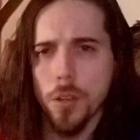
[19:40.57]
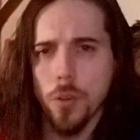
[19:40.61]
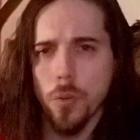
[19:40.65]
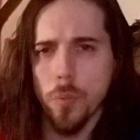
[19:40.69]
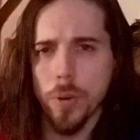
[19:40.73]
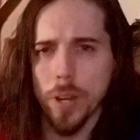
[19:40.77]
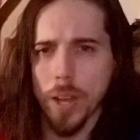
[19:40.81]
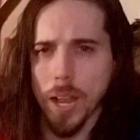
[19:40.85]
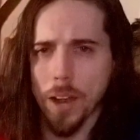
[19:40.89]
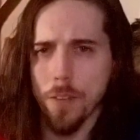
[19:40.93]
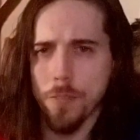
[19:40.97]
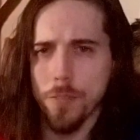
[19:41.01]

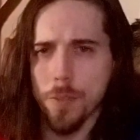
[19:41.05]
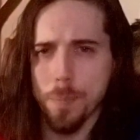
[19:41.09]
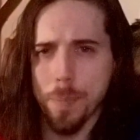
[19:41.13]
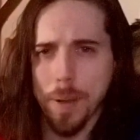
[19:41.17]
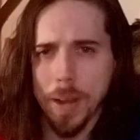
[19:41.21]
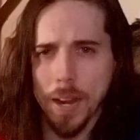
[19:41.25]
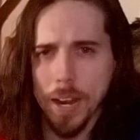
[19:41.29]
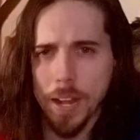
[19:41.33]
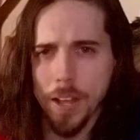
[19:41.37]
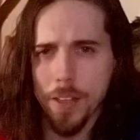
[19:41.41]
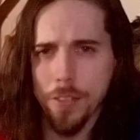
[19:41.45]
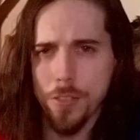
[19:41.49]
We have the
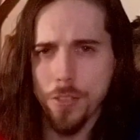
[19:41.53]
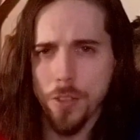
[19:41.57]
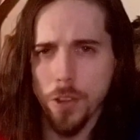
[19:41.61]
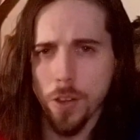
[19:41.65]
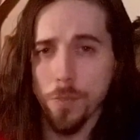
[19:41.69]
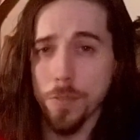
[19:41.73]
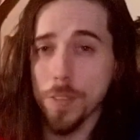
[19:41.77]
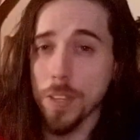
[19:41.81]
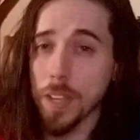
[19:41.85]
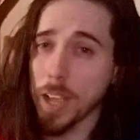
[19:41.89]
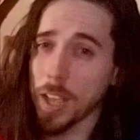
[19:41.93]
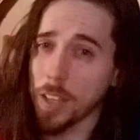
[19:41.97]
Path
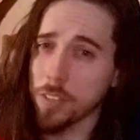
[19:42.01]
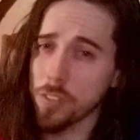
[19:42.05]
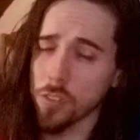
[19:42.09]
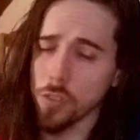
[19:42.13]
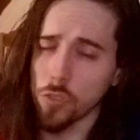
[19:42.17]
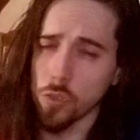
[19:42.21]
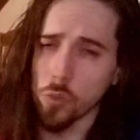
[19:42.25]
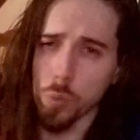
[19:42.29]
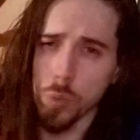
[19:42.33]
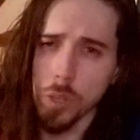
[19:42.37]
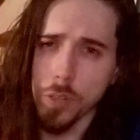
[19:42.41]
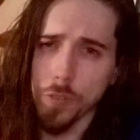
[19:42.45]
of the
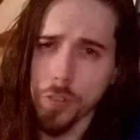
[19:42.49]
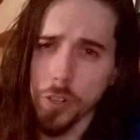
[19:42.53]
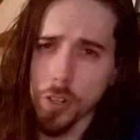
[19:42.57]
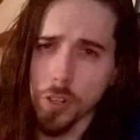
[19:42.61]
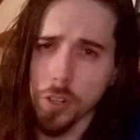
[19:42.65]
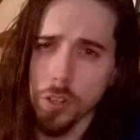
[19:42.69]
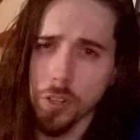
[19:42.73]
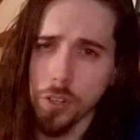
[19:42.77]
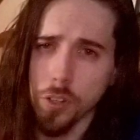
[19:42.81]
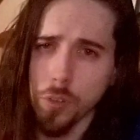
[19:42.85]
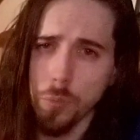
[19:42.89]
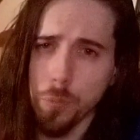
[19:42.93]
Essence
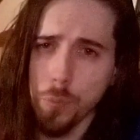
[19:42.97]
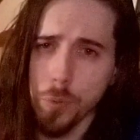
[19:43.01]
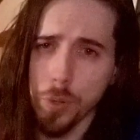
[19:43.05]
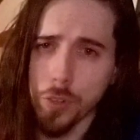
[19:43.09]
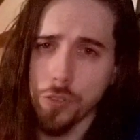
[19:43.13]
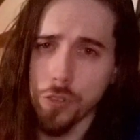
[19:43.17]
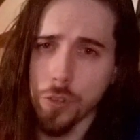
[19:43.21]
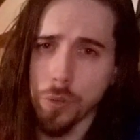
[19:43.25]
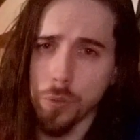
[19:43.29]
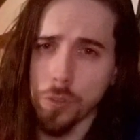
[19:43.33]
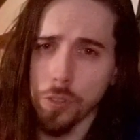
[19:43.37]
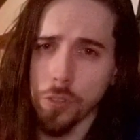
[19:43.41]
Weaver,
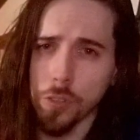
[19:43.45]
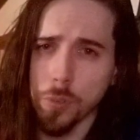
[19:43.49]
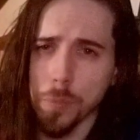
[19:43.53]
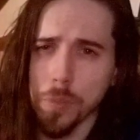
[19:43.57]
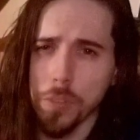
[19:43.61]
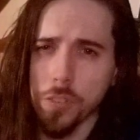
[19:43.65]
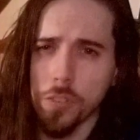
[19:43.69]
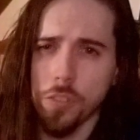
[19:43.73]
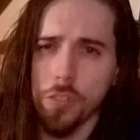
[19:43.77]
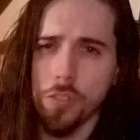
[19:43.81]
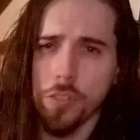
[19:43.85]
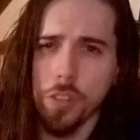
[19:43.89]
which uses a
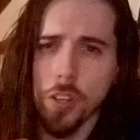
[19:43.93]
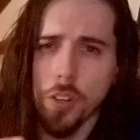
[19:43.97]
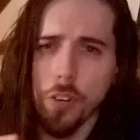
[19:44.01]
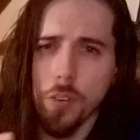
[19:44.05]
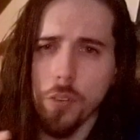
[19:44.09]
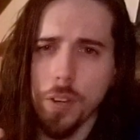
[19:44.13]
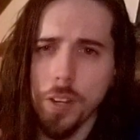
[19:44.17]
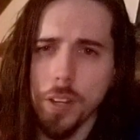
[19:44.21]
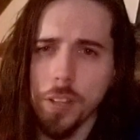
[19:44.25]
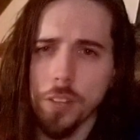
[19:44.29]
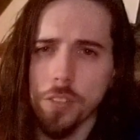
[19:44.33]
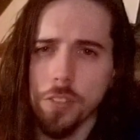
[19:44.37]

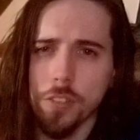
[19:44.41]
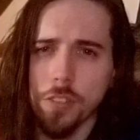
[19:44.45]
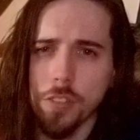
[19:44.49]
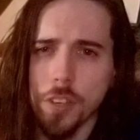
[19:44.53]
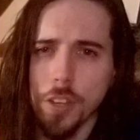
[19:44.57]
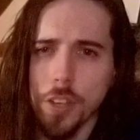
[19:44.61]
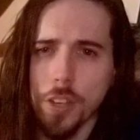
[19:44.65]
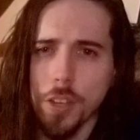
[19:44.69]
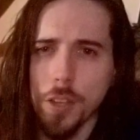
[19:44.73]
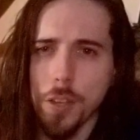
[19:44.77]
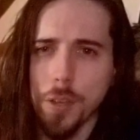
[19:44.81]
mysterious,